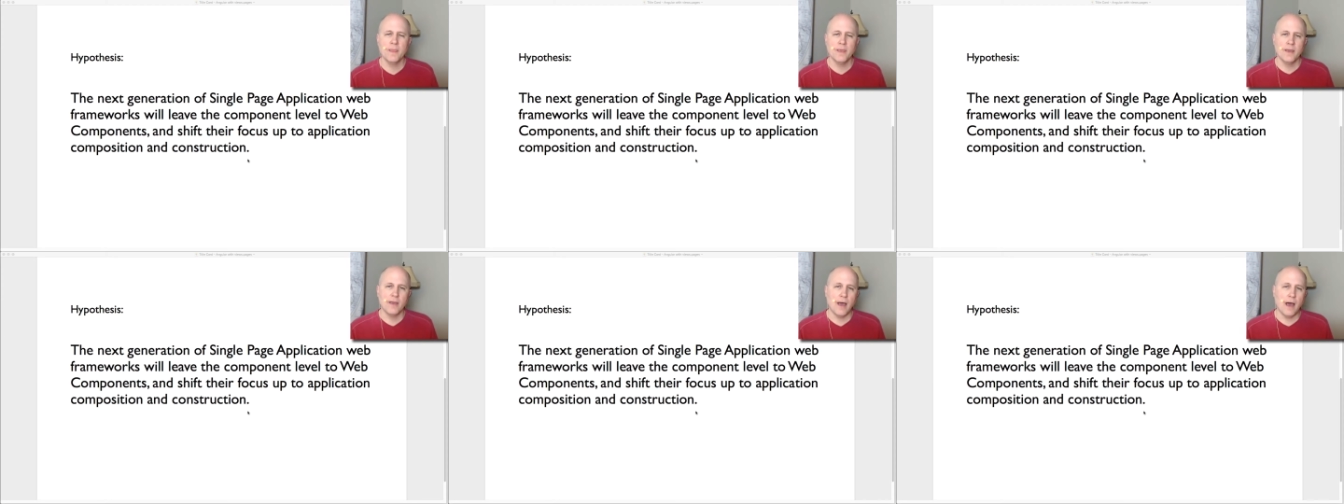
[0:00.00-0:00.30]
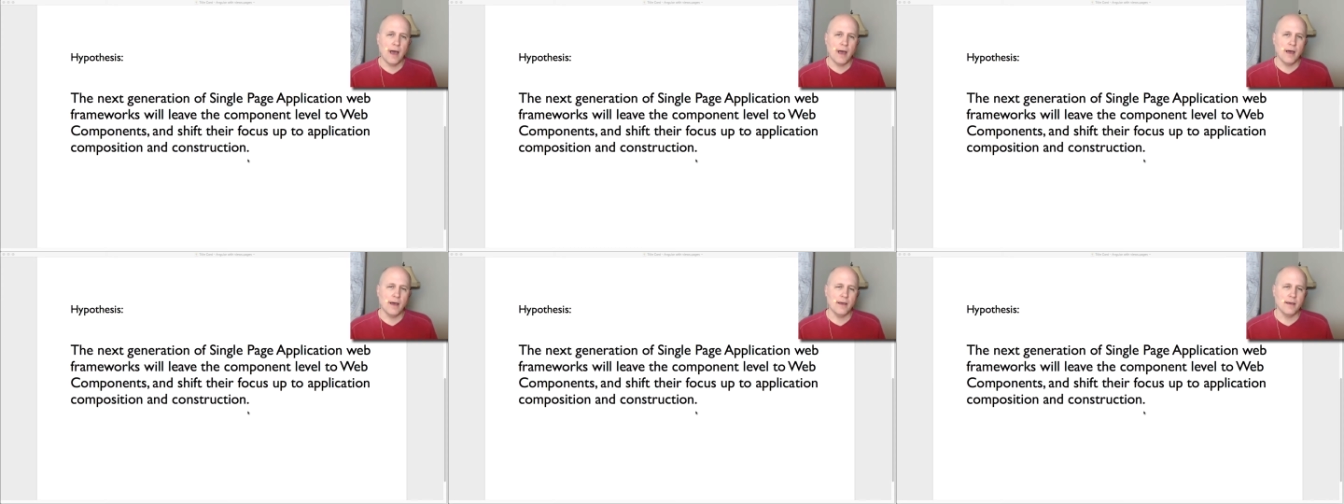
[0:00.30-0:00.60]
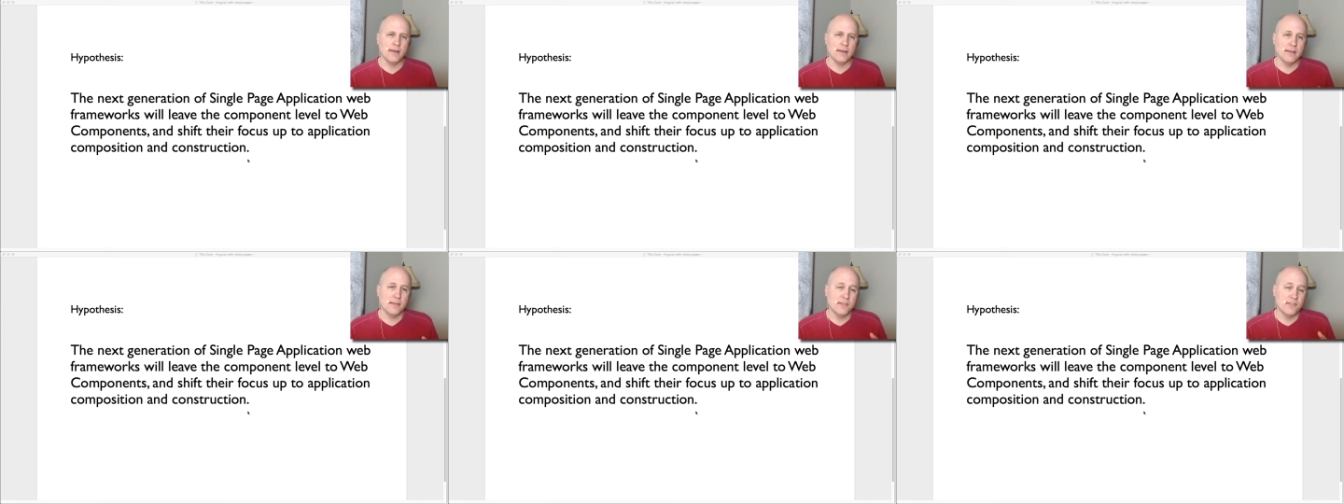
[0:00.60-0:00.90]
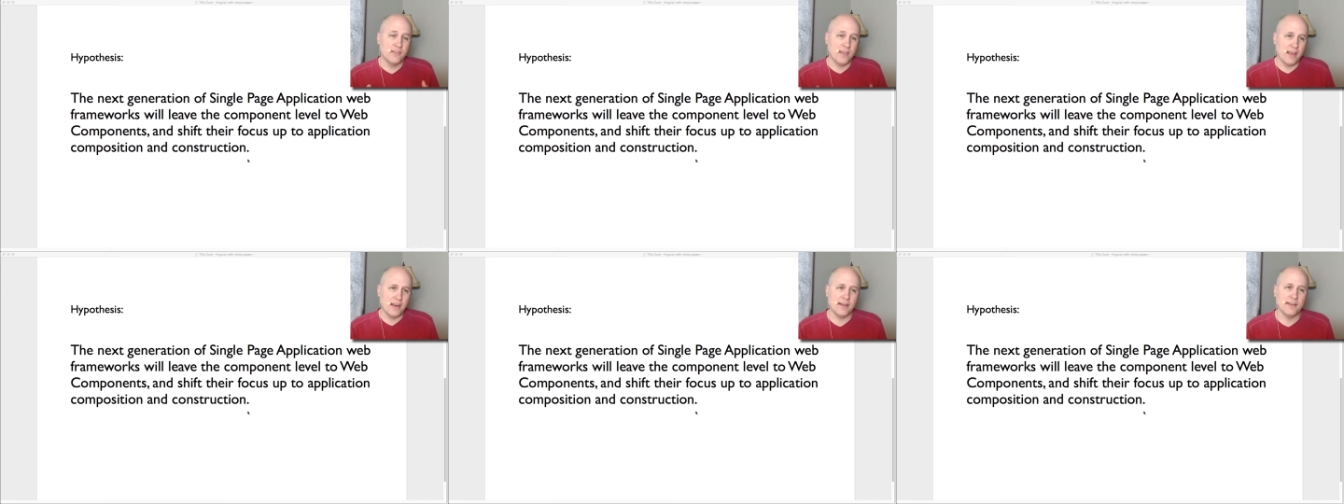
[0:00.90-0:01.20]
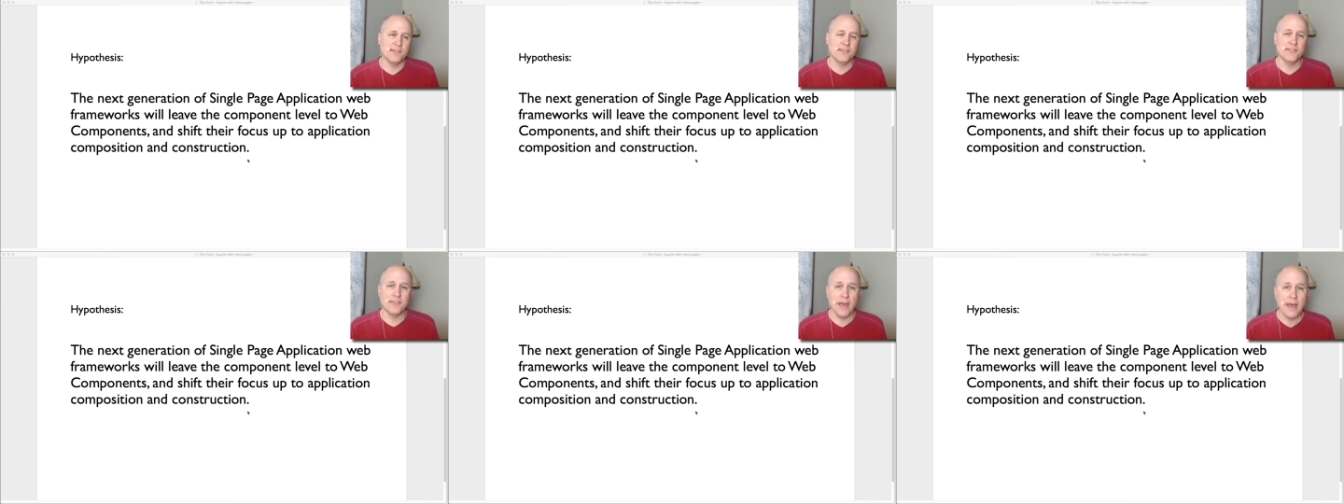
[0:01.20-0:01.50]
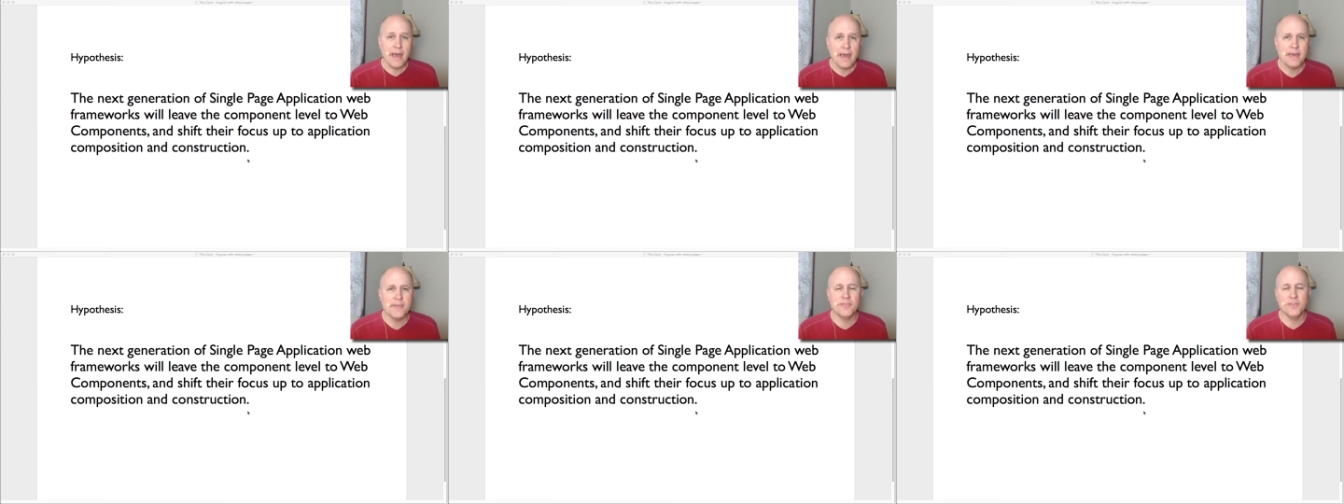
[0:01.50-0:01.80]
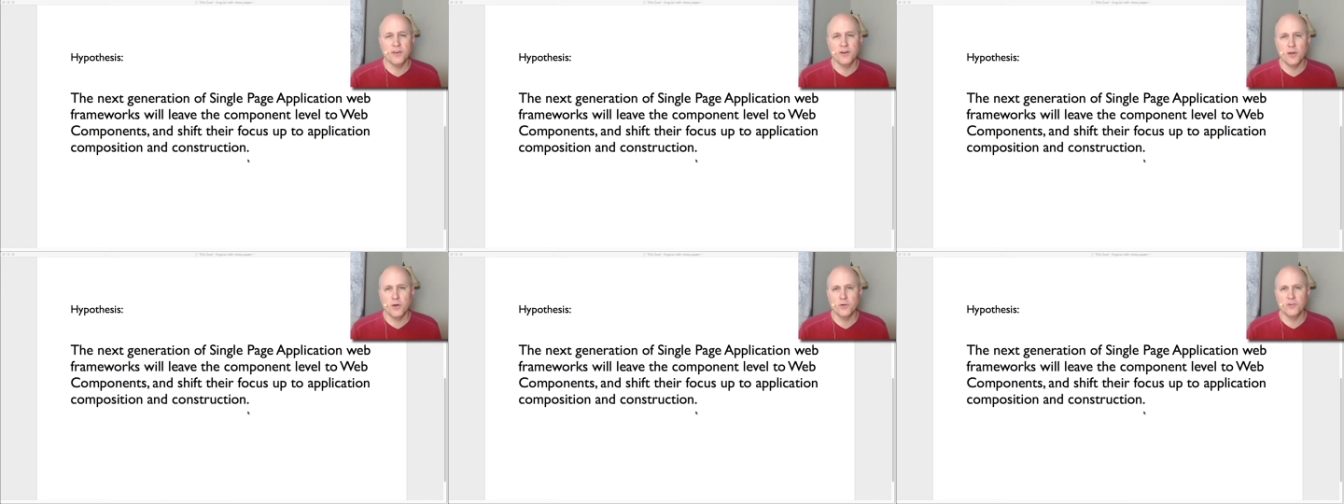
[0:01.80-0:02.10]
uh, set aside the
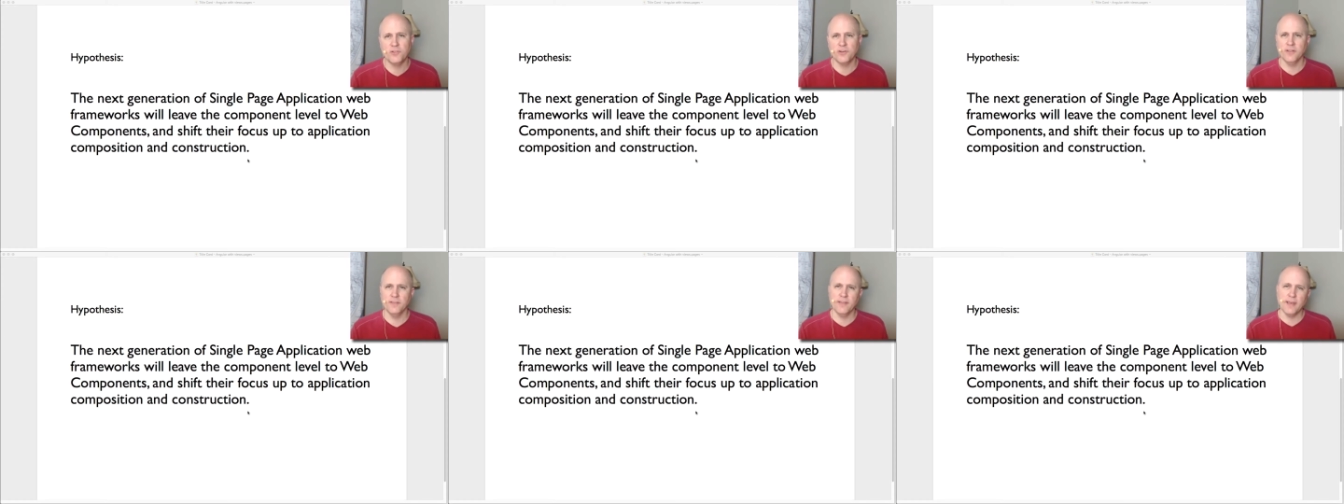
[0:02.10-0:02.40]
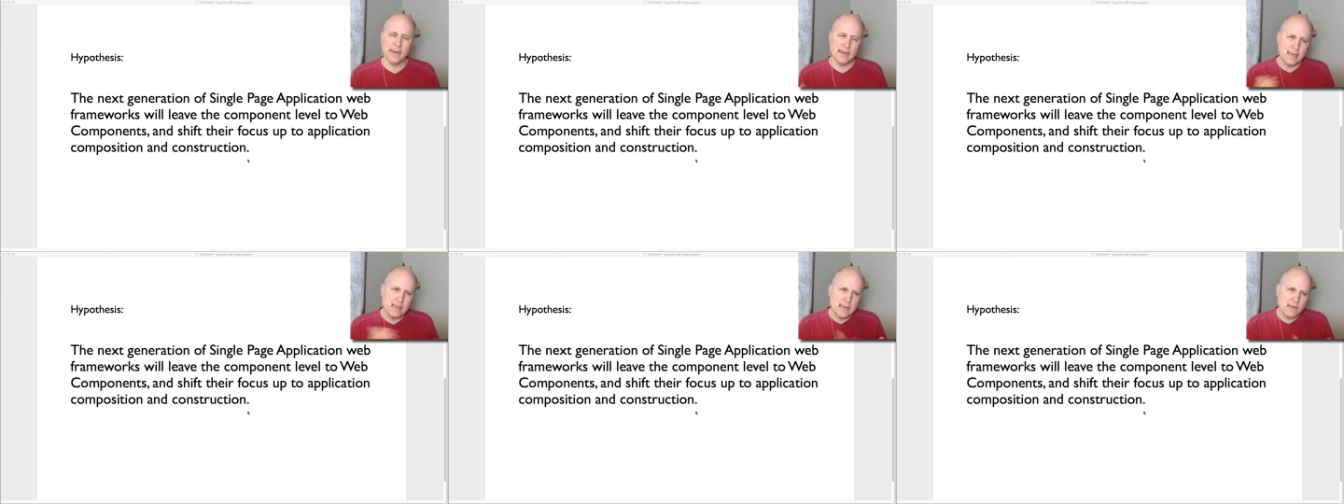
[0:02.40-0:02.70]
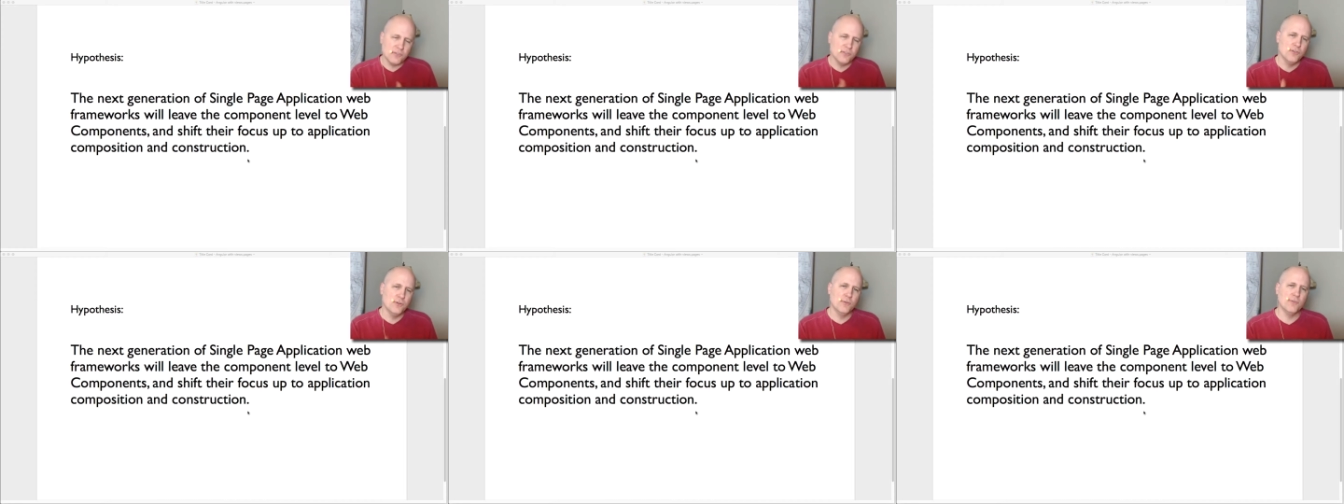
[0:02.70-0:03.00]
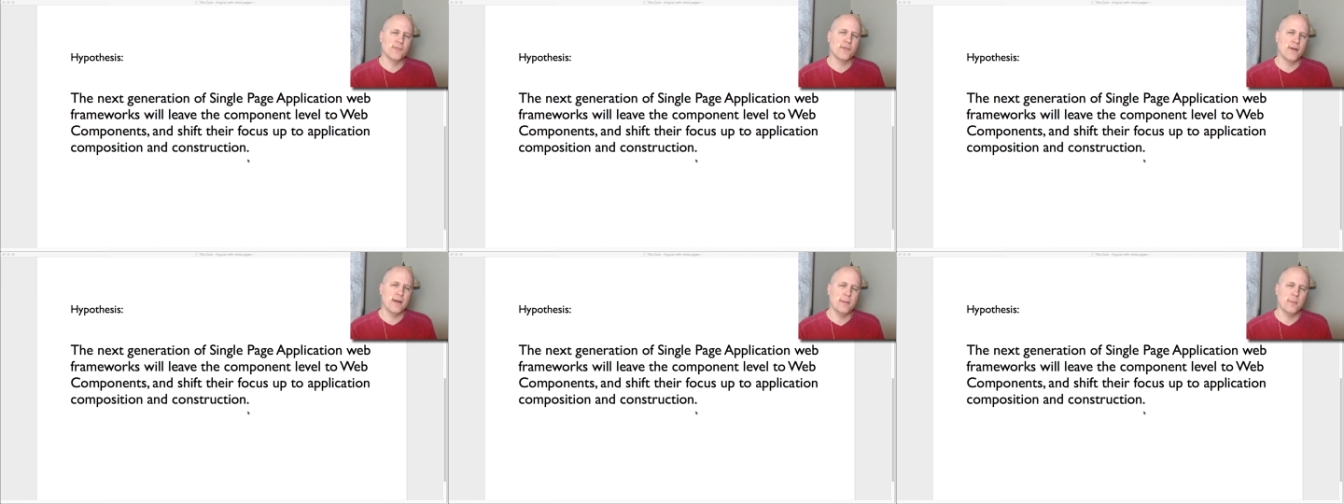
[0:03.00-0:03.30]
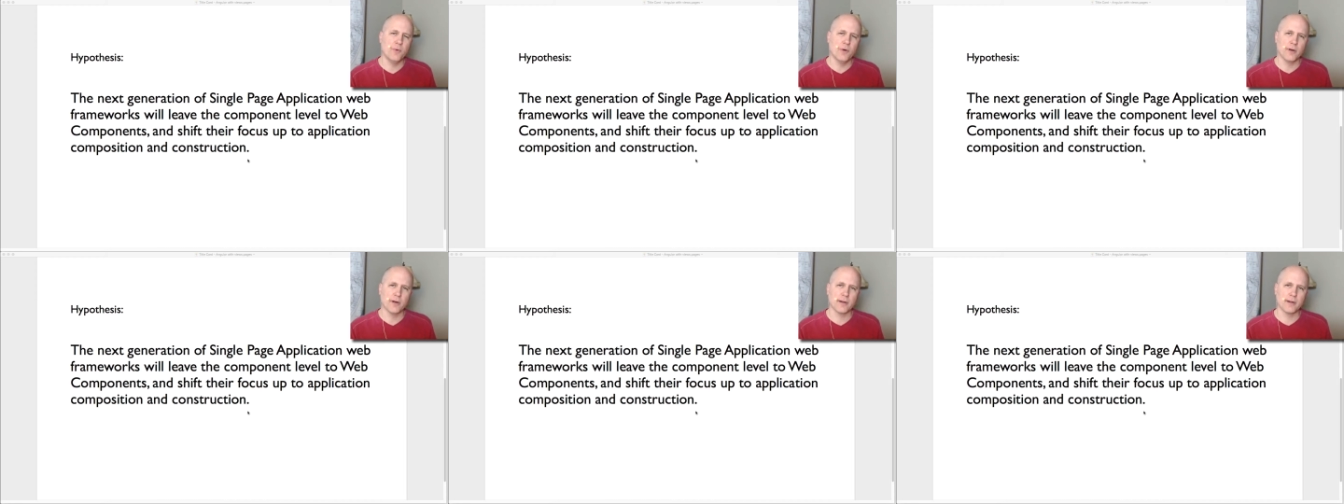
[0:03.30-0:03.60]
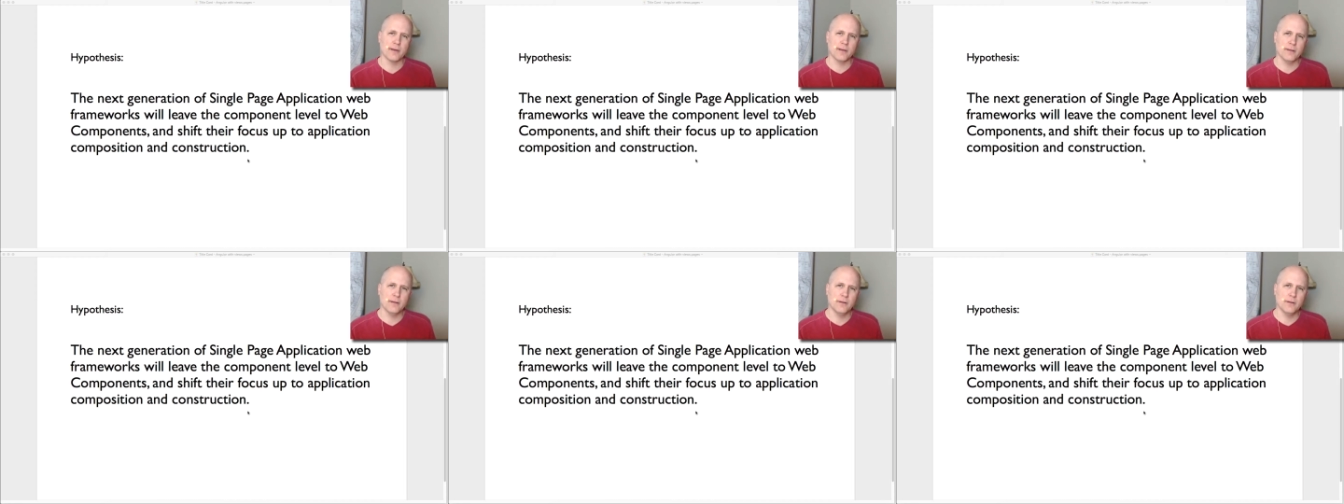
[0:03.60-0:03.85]
notion that each new framework